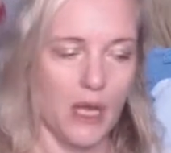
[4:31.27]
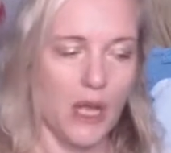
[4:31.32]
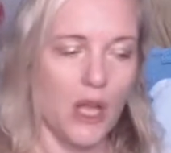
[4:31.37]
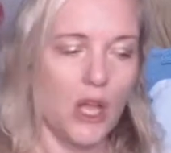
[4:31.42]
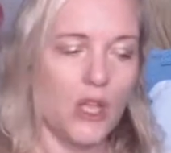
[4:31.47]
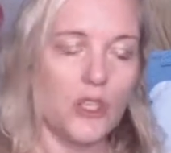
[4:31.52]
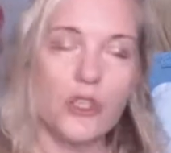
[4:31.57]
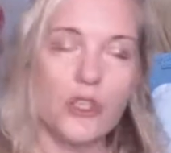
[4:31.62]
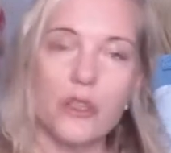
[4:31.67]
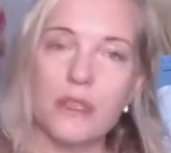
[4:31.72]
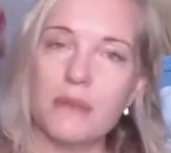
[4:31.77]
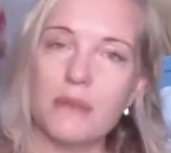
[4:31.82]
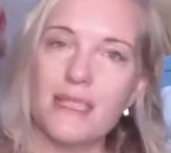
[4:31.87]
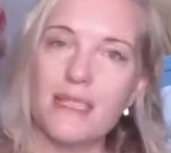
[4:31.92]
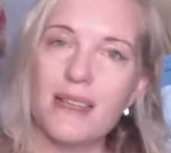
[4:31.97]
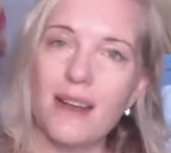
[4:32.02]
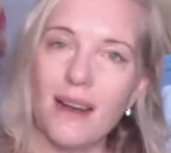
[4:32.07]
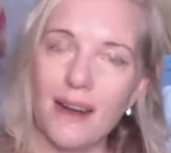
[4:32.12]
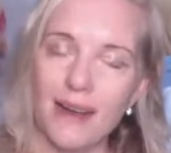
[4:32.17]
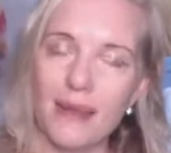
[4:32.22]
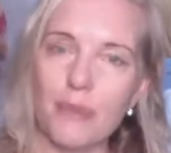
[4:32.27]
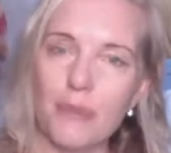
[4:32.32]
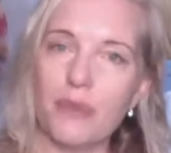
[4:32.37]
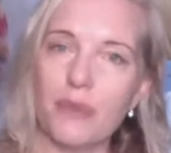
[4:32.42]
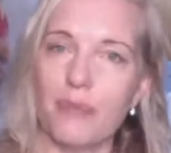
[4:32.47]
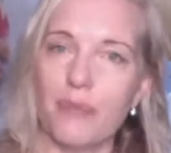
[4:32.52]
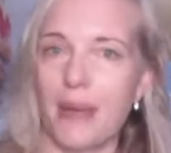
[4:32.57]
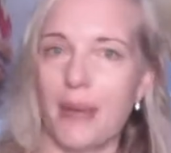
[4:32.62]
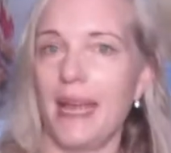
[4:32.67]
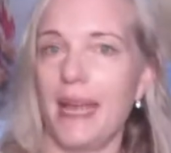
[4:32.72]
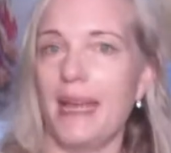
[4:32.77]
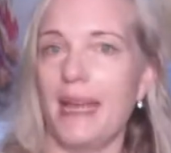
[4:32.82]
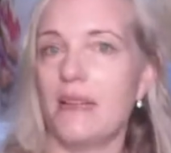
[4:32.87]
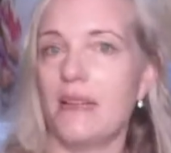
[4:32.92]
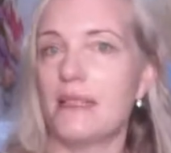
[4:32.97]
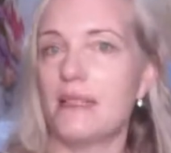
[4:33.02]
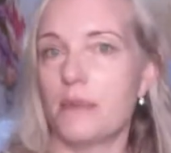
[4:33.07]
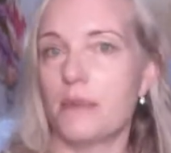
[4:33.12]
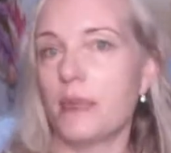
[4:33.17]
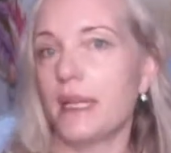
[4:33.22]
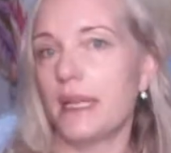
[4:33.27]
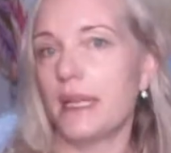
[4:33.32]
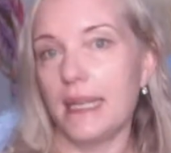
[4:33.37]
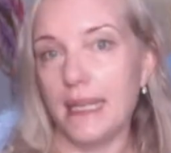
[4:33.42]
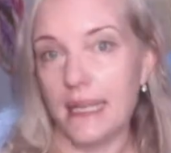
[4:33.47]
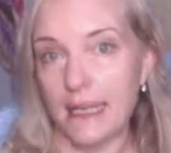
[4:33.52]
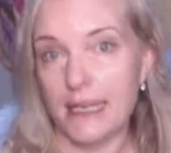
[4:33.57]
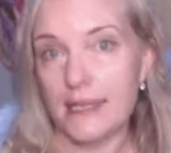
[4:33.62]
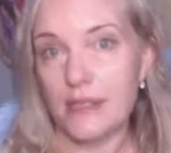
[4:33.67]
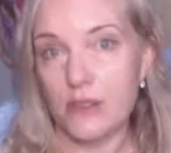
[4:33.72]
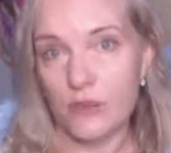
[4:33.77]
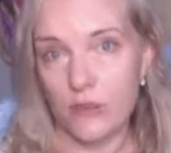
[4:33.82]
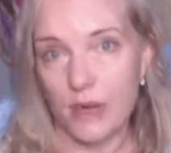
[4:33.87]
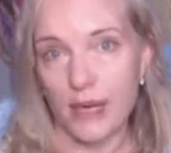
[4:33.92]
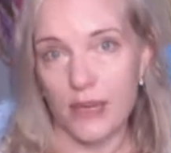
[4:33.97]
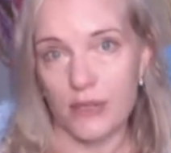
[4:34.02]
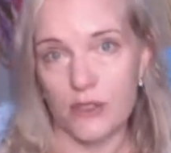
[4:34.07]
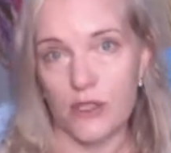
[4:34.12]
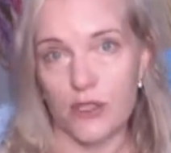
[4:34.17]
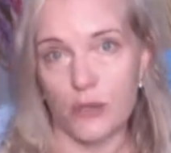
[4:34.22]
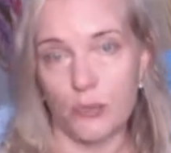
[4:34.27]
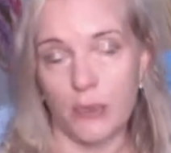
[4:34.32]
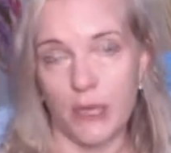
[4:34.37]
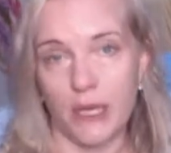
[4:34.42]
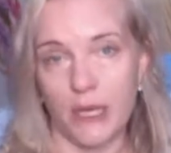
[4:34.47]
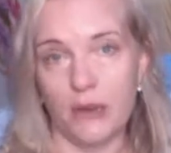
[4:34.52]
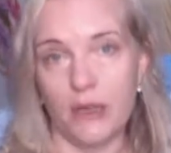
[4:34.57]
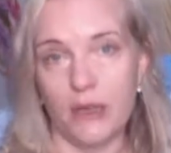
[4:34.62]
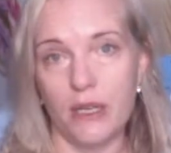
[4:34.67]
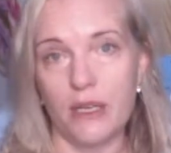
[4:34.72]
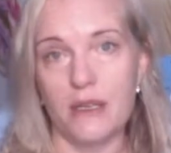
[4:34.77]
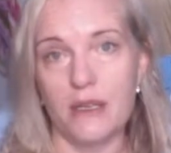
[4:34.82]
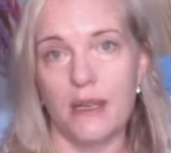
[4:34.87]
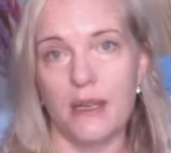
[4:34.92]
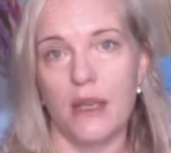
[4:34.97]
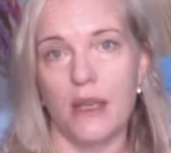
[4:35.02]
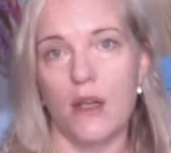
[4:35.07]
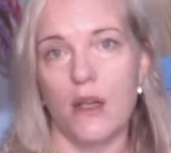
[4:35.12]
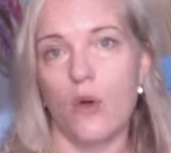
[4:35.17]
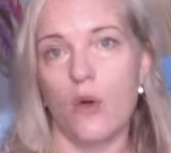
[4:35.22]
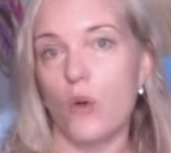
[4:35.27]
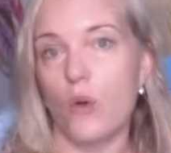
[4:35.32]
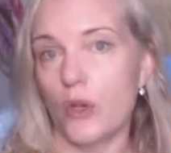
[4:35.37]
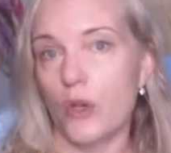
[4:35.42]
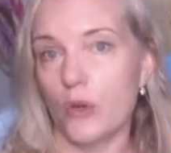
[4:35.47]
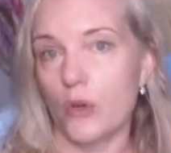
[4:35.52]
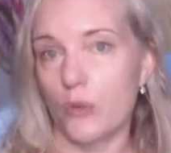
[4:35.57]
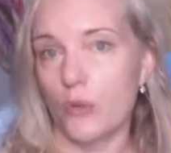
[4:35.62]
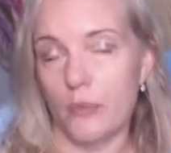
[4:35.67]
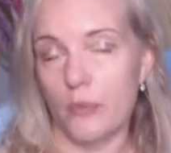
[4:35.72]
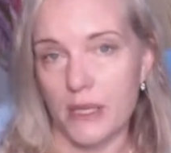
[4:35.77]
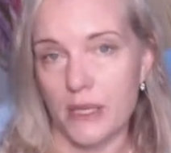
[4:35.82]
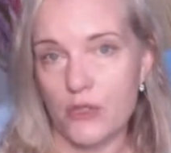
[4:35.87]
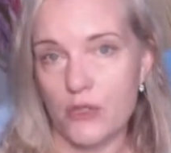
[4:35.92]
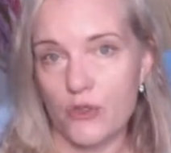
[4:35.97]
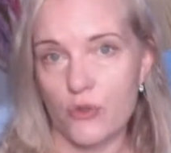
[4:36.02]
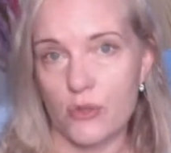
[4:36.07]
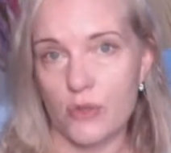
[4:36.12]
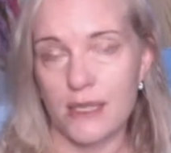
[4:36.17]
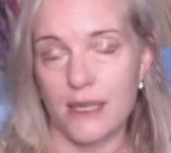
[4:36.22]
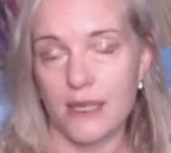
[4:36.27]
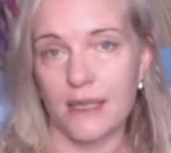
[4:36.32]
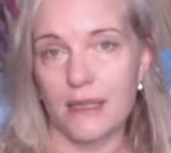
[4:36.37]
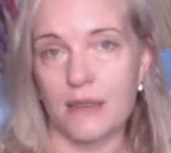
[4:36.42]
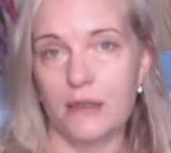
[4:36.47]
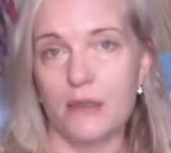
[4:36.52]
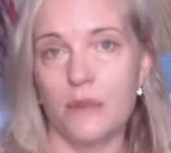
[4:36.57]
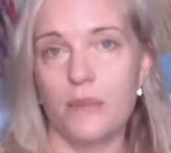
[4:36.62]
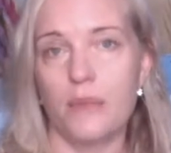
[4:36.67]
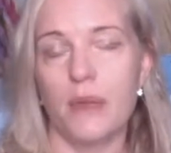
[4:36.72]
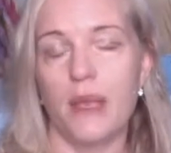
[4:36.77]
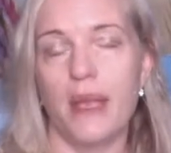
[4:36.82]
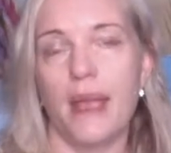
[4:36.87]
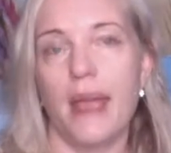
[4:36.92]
So the type of pain typically is around your period or your menstrual cycle.